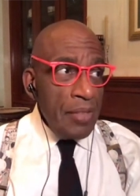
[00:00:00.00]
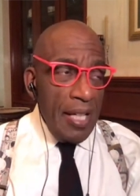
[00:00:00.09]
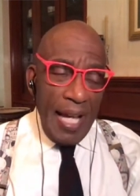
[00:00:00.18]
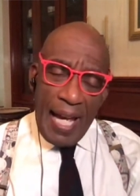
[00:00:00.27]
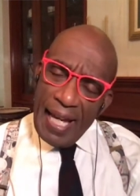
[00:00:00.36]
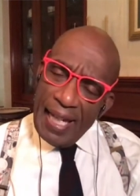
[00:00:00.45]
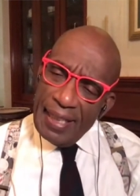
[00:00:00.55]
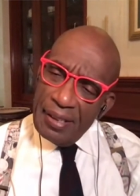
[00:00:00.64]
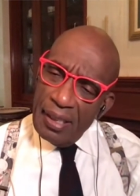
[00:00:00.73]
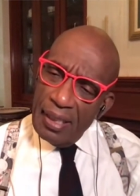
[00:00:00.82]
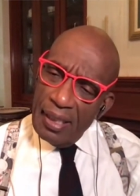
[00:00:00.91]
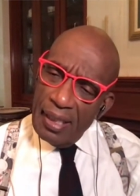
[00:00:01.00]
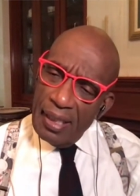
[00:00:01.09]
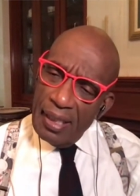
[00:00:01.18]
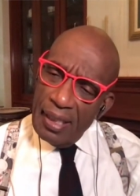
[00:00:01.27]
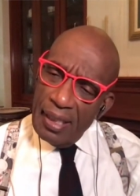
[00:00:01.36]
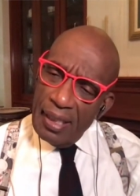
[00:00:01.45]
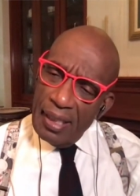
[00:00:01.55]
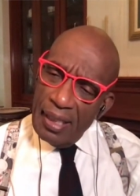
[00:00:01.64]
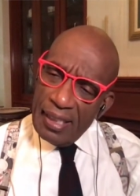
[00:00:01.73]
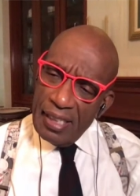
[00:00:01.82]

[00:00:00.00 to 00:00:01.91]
And uh, I got to tell